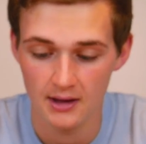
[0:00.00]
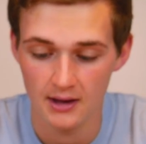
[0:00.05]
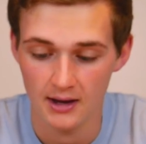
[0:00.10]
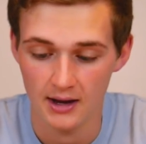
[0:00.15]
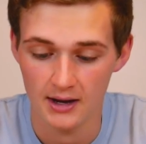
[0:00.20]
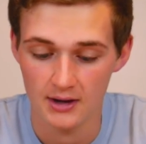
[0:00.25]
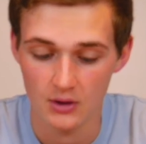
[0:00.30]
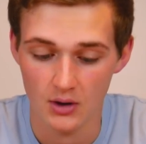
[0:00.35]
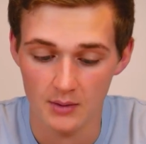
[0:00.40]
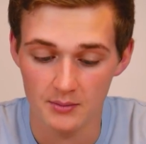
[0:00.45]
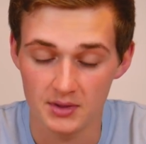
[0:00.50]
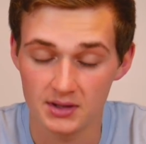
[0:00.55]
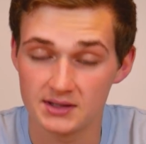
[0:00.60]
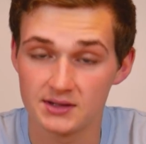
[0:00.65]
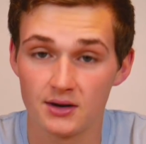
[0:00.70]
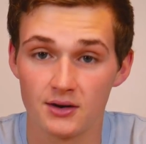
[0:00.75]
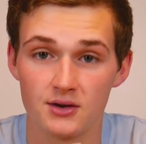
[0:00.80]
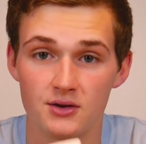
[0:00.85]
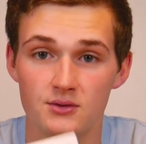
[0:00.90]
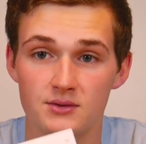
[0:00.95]
I know I'm going to
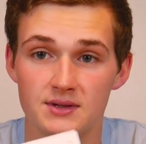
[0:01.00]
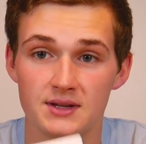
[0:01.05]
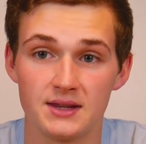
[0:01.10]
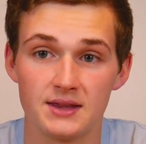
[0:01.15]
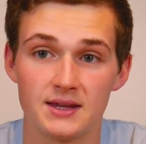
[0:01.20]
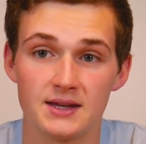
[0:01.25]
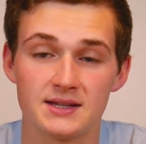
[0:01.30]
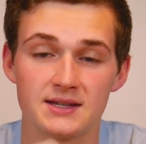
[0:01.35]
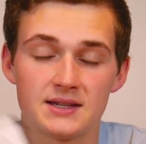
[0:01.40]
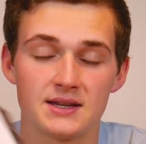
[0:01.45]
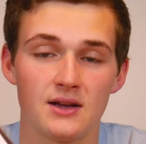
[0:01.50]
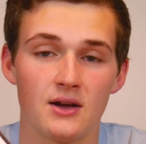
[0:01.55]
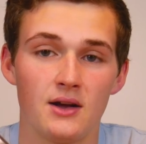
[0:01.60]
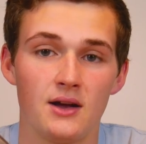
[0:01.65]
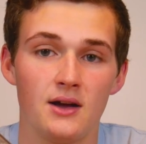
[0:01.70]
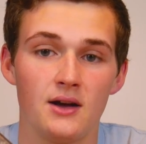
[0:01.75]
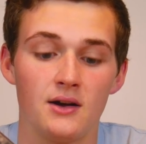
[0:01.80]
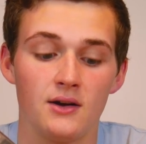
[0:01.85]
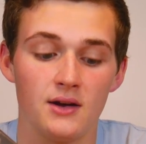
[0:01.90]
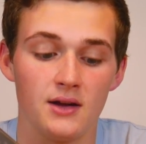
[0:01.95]
start using this
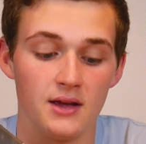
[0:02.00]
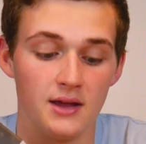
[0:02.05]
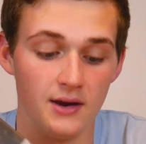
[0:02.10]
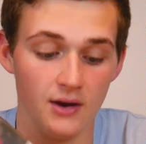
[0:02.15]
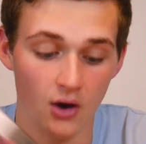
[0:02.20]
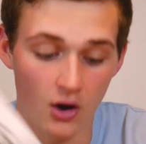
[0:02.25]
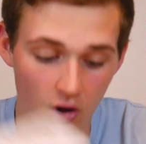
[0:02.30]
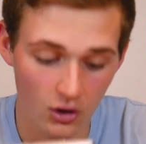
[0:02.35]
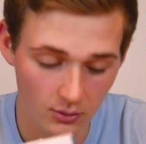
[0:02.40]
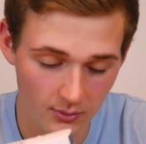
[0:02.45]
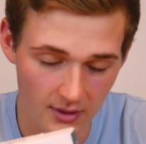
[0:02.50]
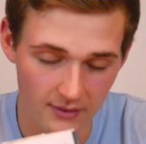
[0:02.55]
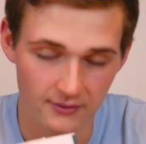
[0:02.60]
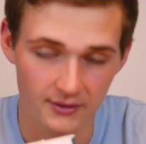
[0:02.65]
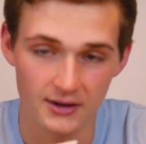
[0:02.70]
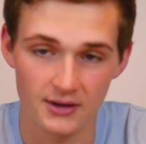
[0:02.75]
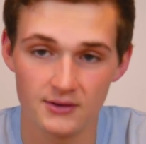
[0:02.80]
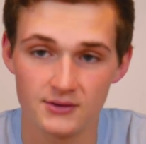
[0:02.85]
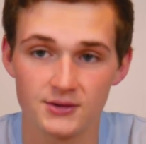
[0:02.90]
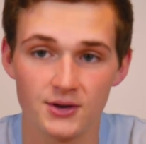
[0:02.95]
in all my videos.